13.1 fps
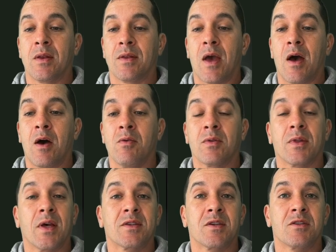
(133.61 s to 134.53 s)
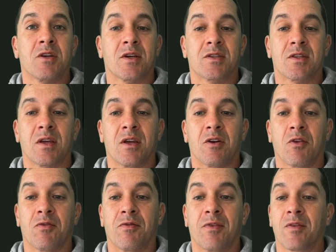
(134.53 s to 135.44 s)
Now let's adjust it in
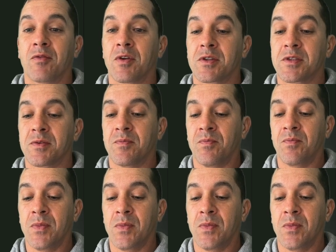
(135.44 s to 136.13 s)
our favorites.